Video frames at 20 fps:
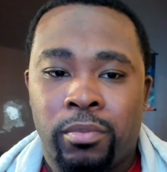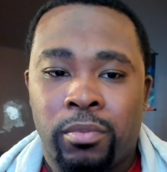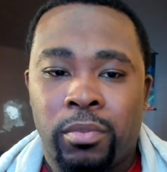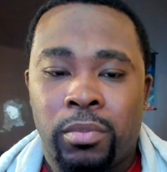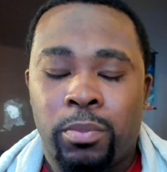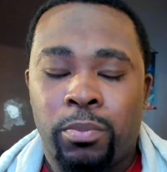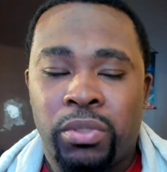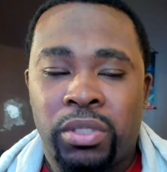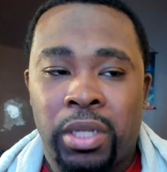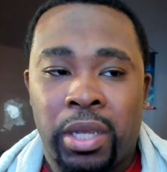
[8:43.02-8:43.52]

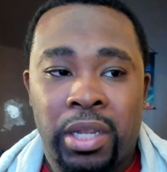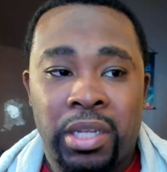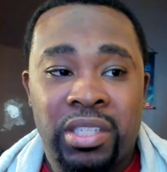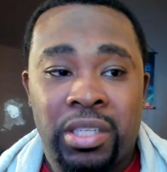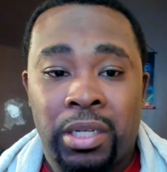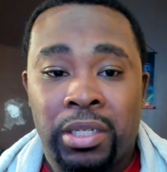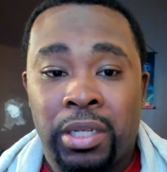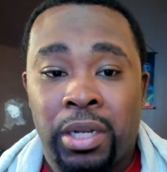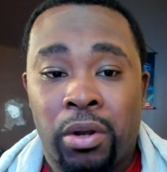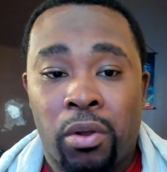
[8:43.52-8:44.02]
said he
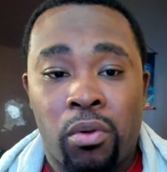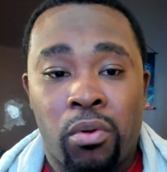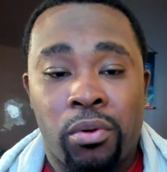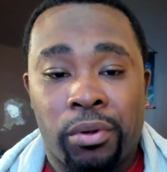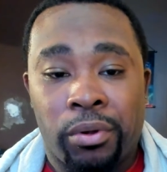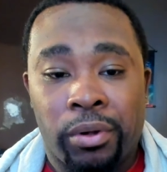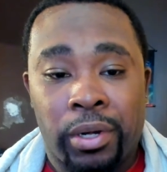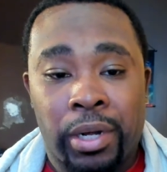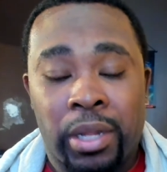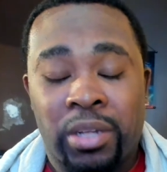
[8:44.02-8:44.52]
sent in the
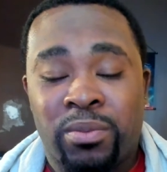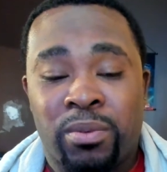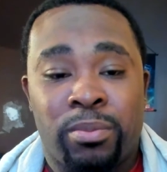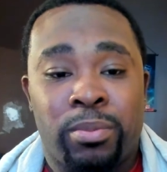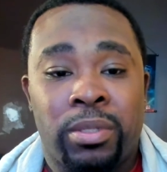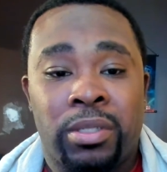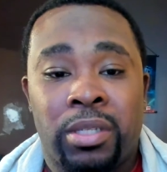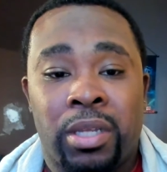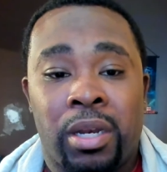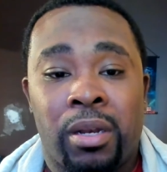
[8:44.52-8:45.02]
order, and they supposed to be
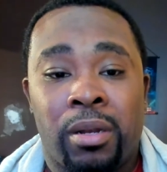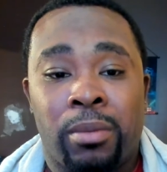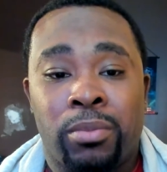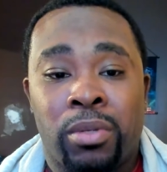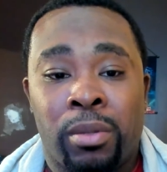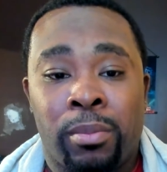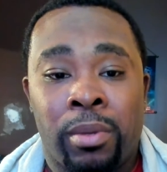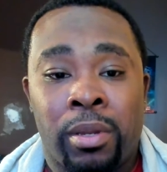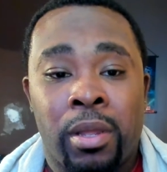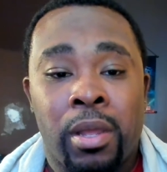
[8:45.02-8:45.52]
sending them
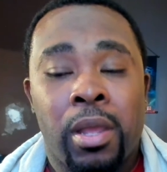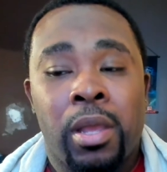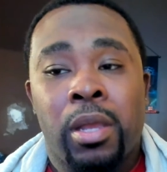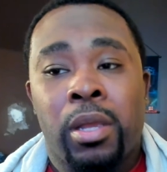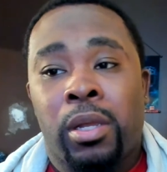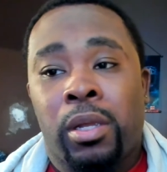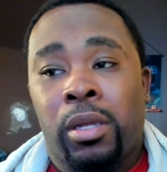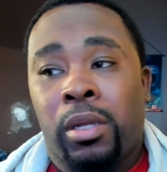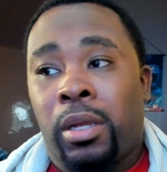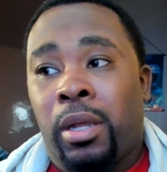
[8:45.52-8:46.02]
to me.
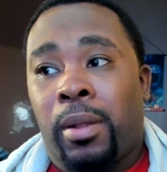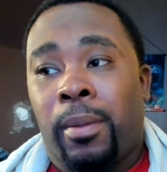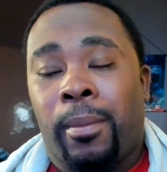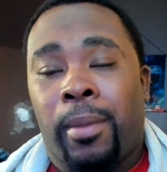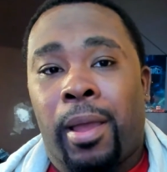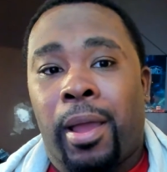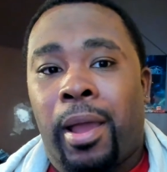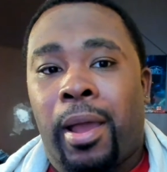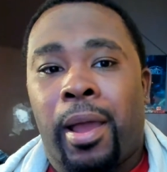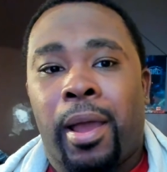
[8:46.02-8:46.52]

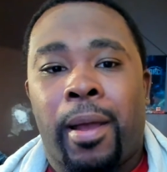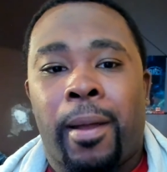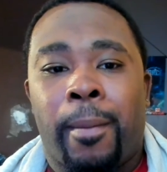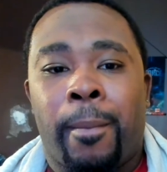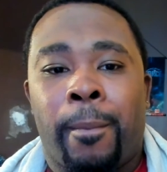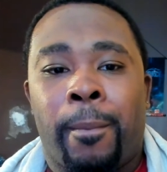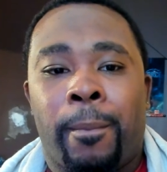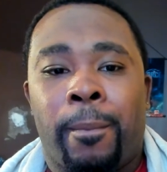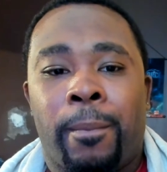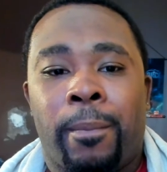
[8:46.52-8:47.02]
I
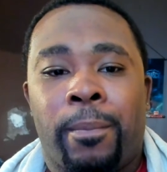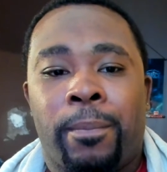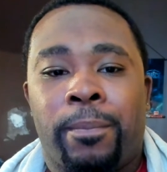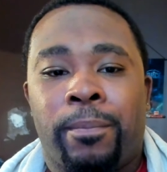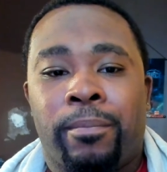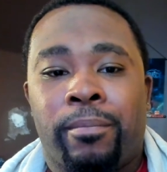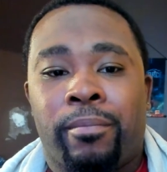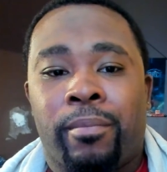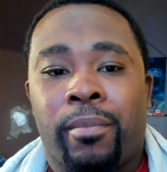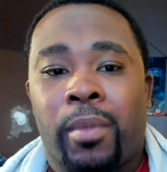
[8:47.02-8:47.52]

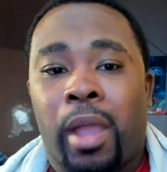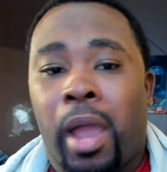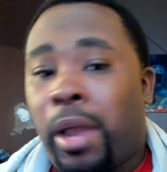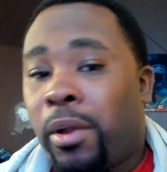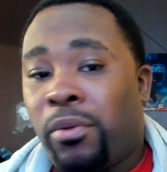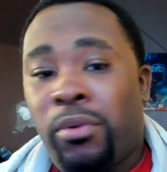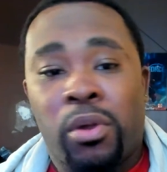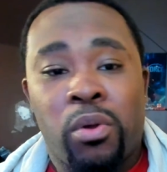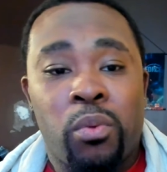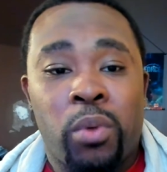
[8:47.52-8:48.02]

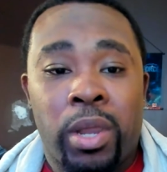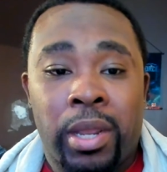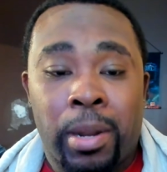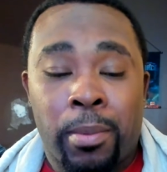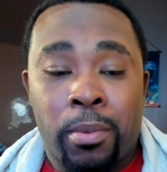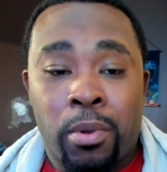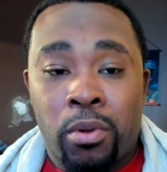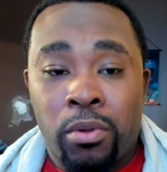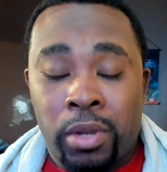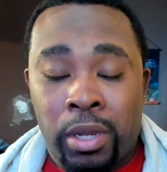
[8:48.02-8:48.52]
don't know when I'm
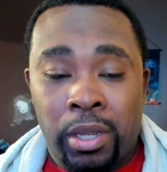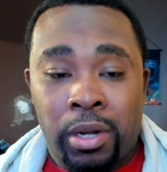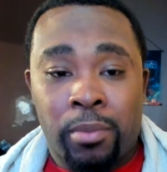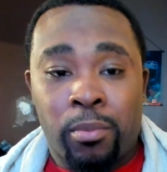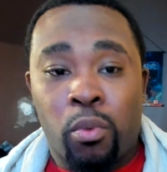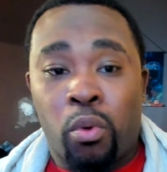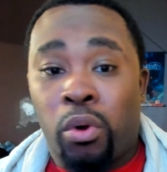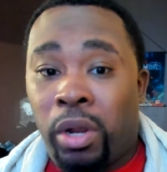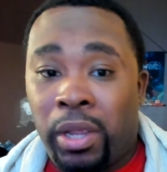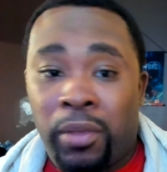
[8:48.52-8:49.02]
gonna get them,
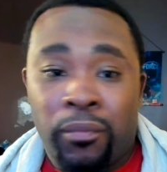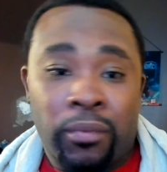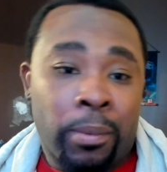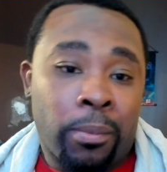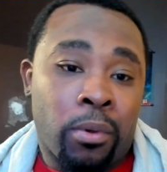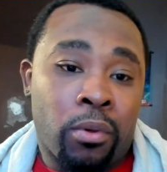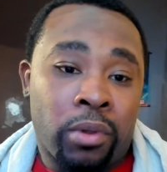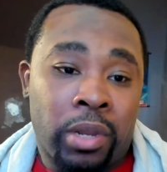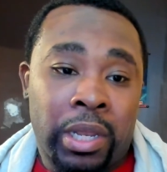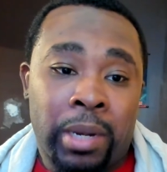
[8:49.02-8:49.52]
or if I'm
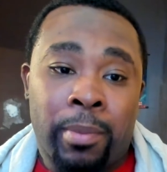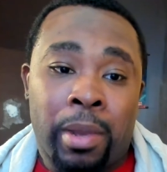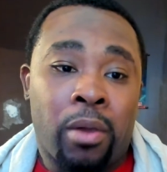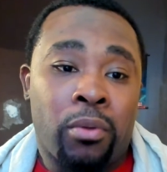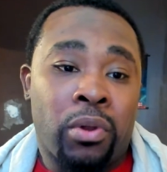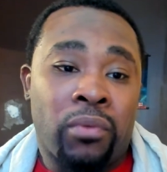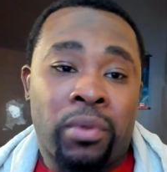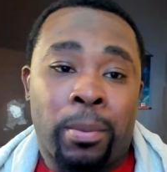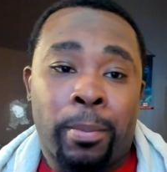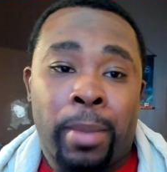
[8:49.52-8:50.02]
gonna get them. I don't
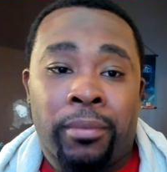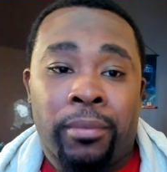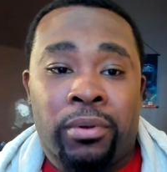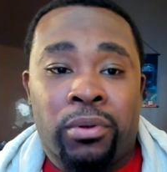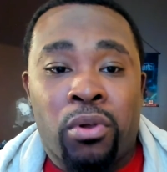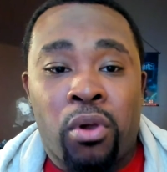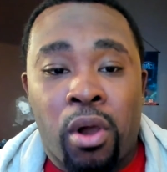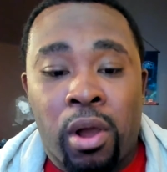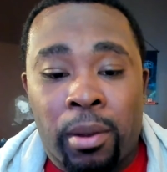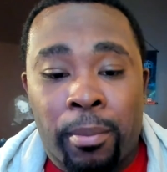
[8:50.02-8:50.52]
know if I'm gonna have to
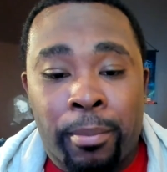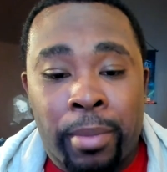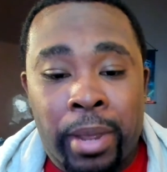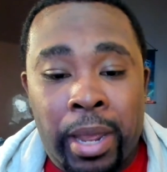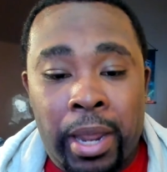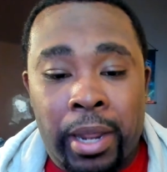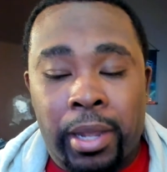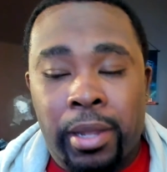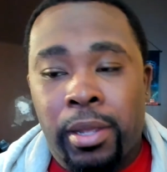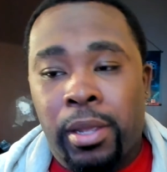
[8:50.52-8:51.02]
call them
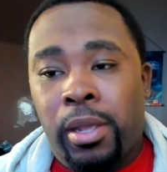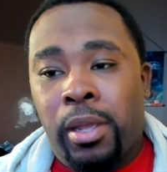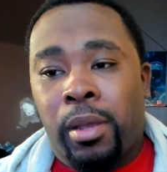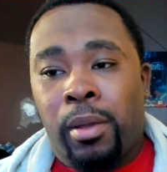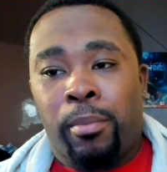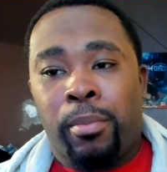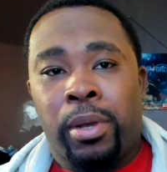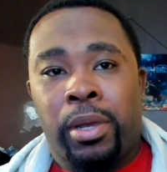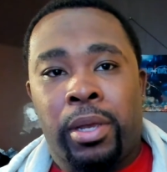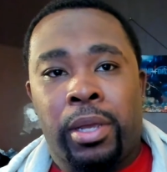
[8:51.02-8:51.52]
back.
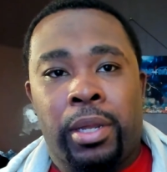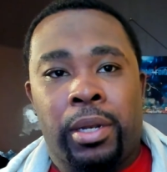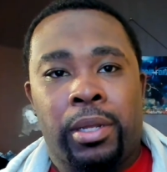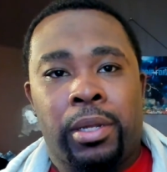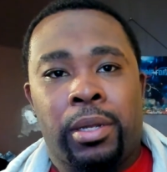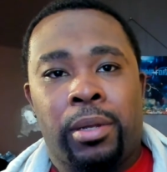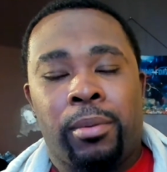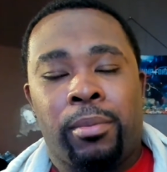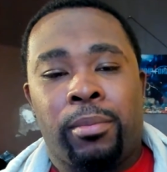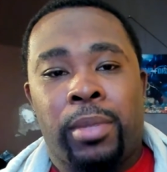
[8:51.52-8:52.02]
But
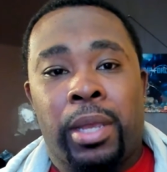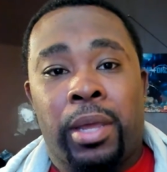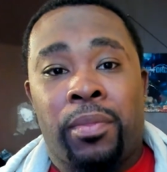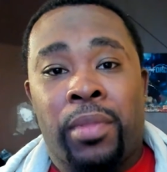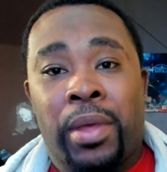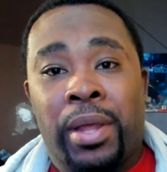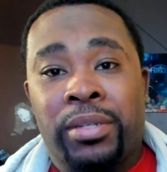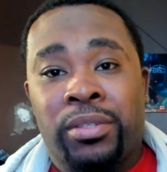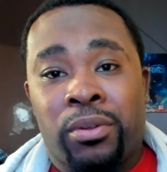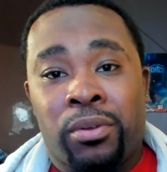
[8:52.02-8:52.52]
yeah,
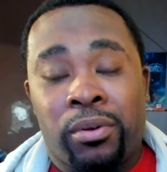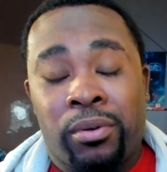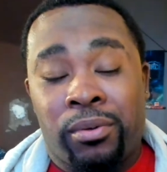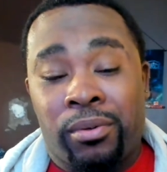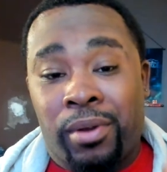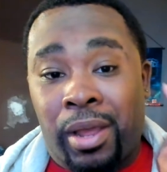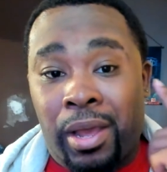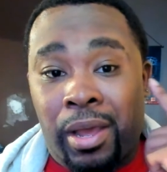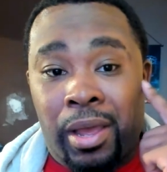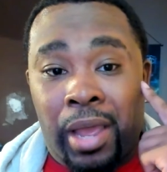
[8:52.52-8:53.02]
that's on
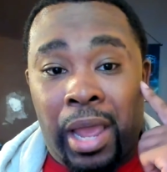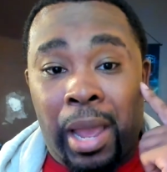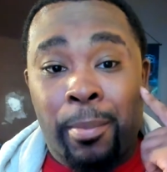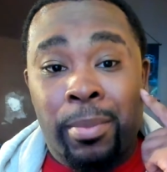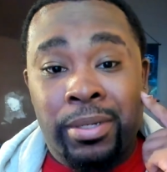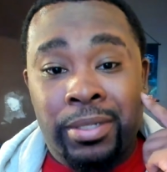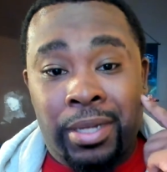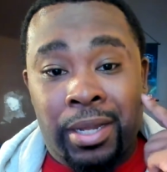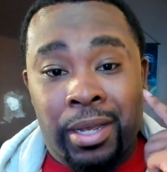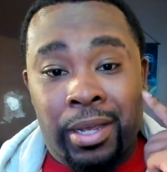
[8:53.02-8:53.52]

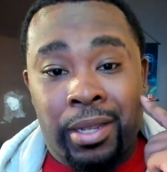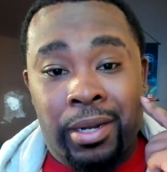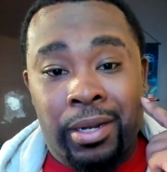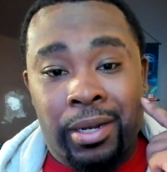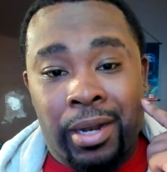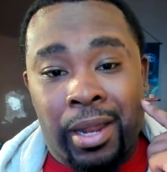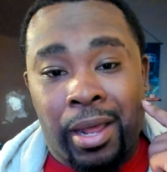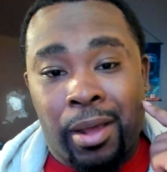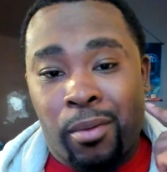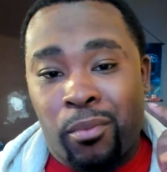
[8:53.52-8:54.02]
Amazon,
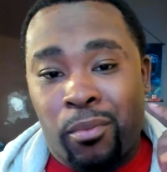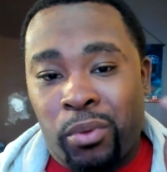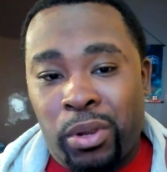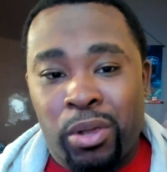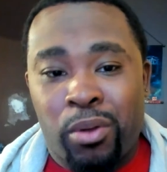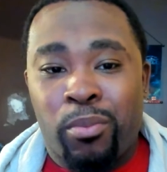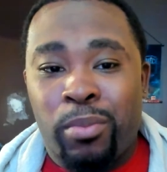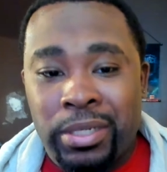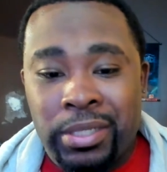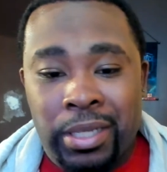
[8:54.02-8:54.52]
and I will
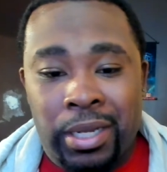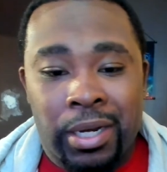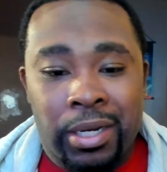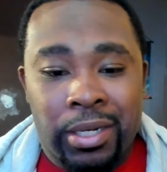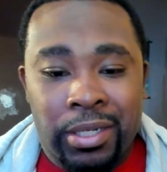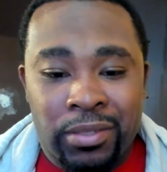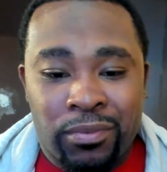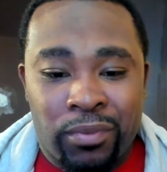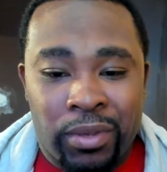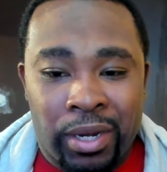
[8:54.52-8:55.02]
be sending
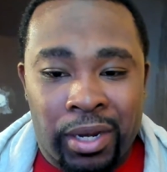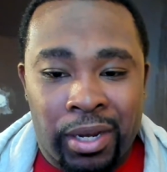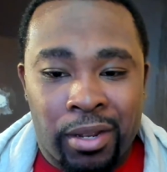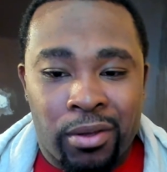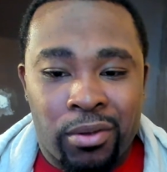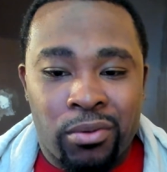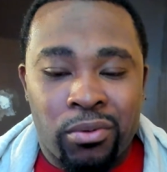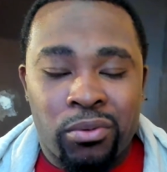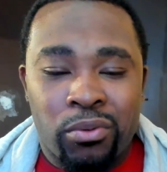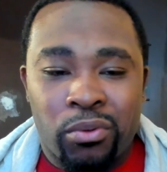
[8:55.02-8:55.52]
this
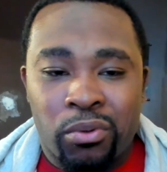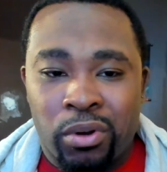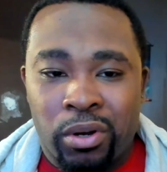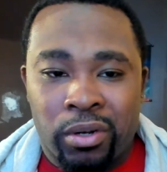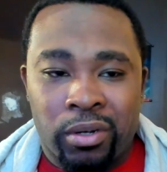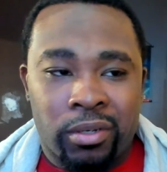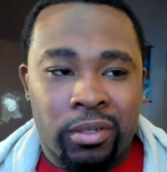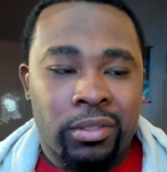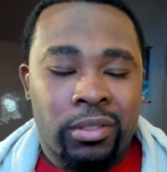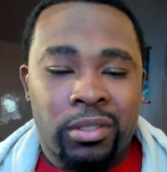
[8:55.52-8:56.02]
video
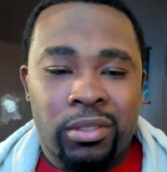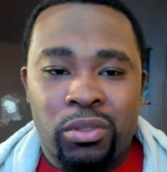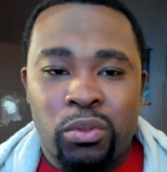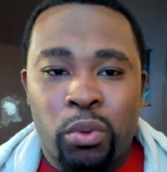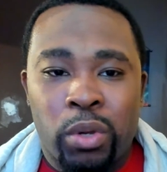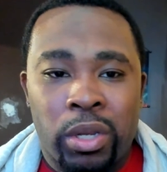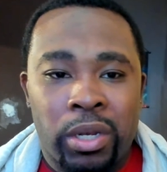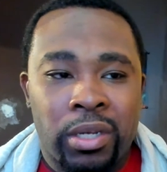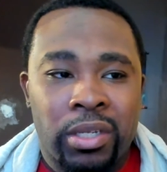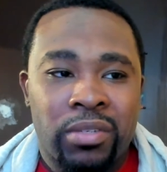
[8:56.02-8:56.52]
or
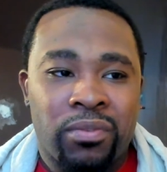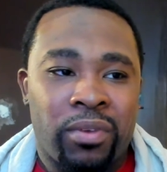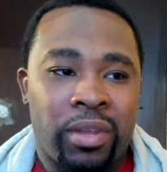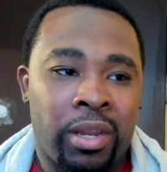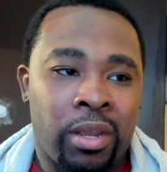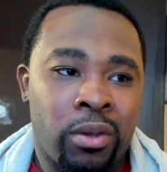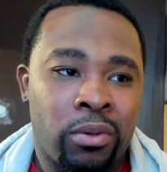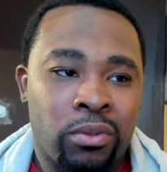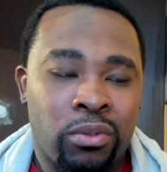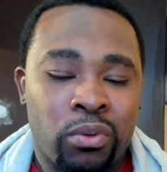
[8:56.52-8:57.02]
tweeting this
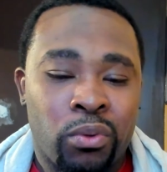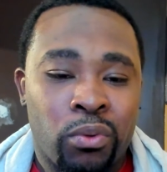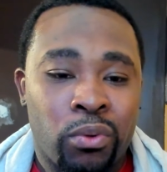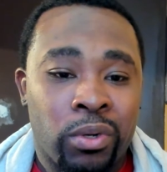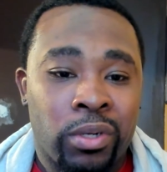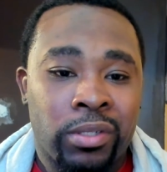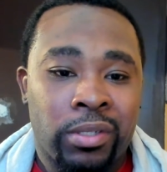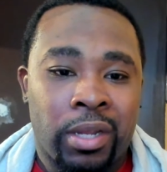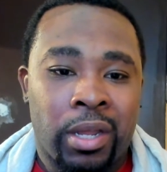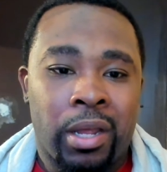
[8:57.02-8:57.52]
video
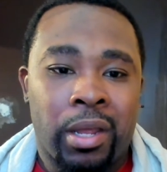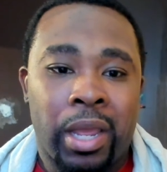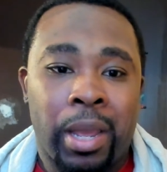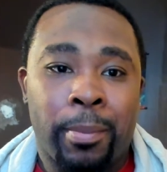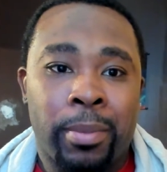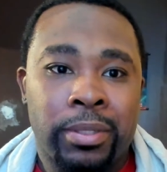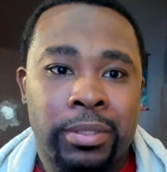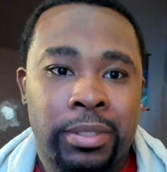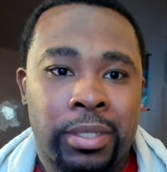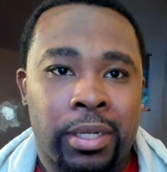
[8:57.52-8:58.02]
towards
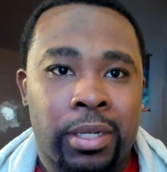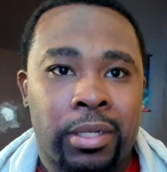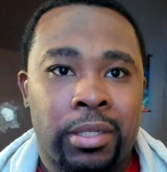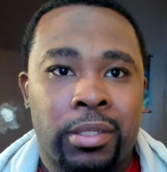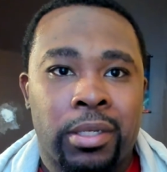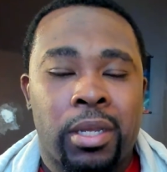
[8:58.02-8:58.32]
Amazon.